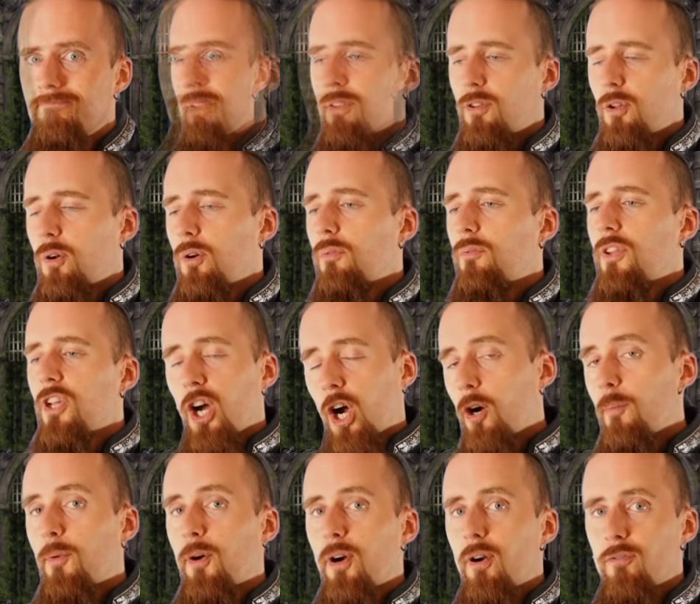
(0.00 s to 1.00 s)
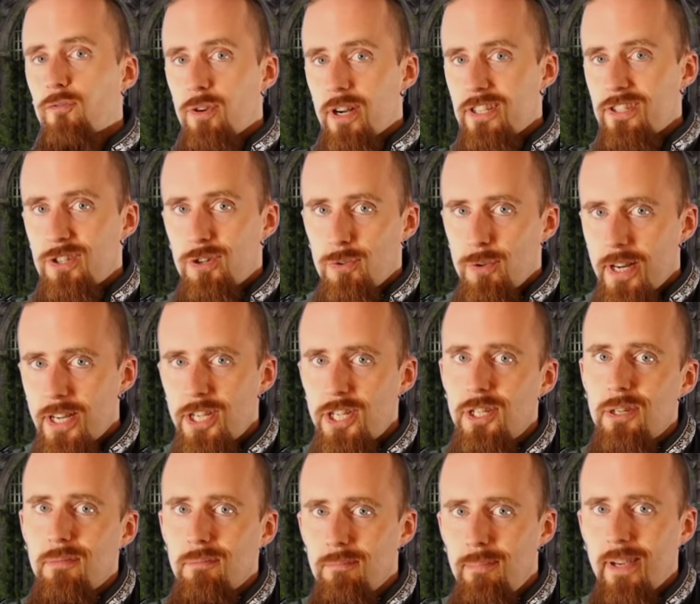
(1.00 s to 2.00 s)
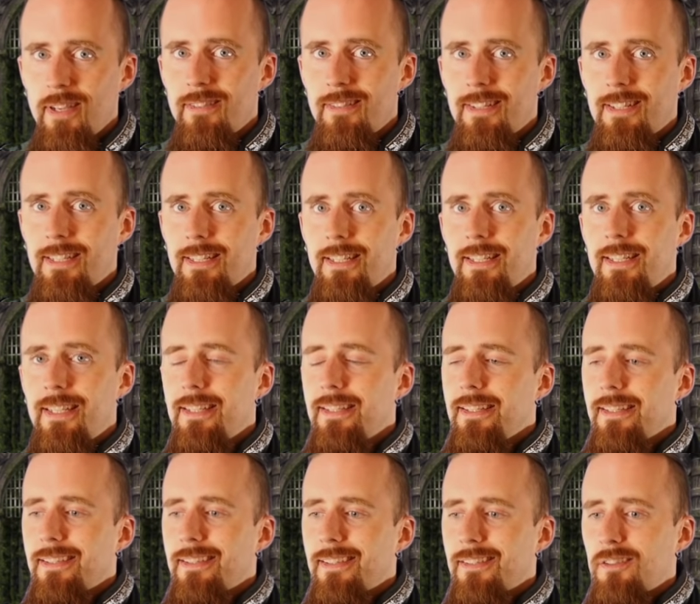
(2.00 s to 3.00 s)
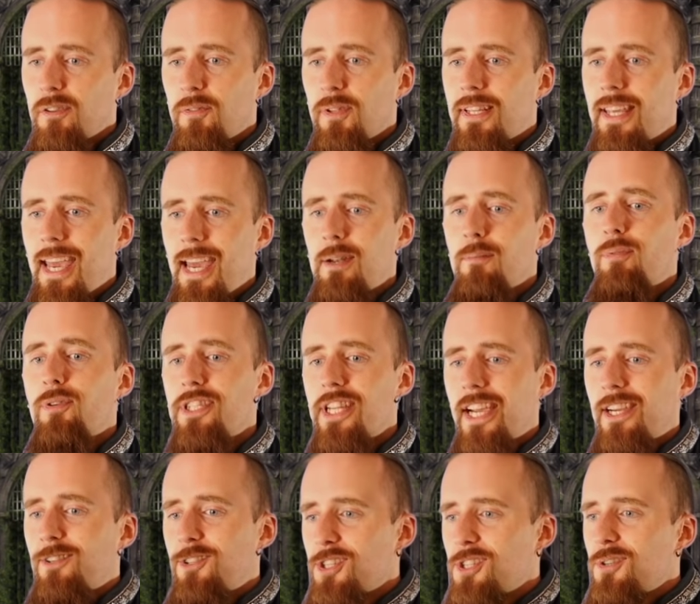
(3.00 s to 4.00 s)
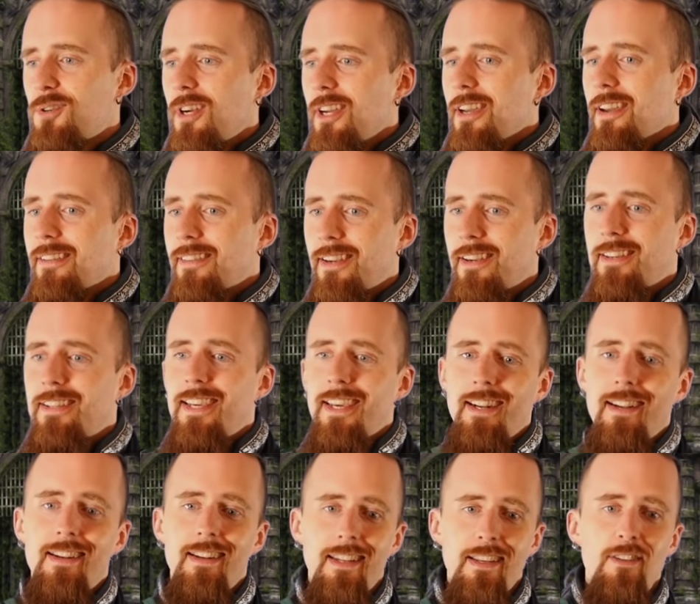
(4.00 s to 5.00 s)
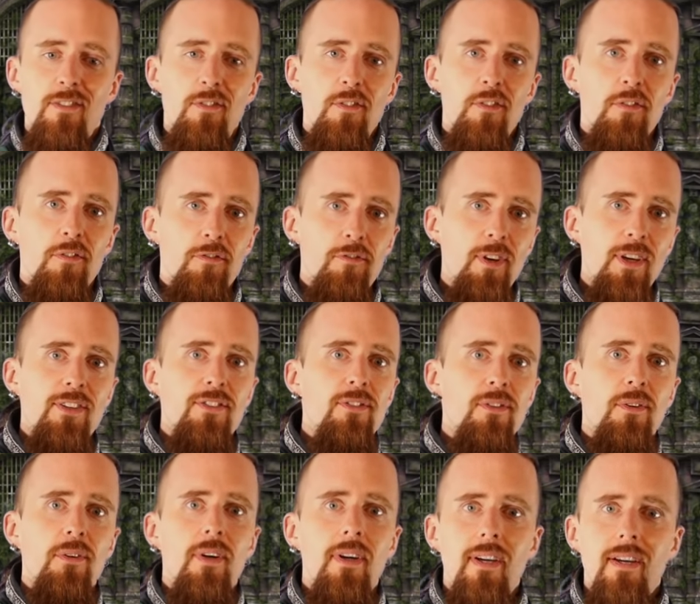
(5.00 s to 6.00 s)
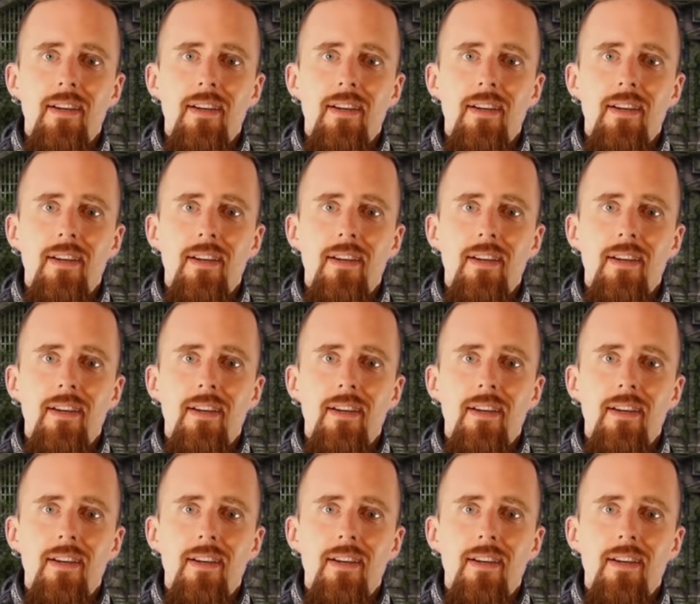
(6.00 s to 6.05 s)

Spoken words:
So the armor of restoration, basically, because if it can protect you, then it can at least fix you.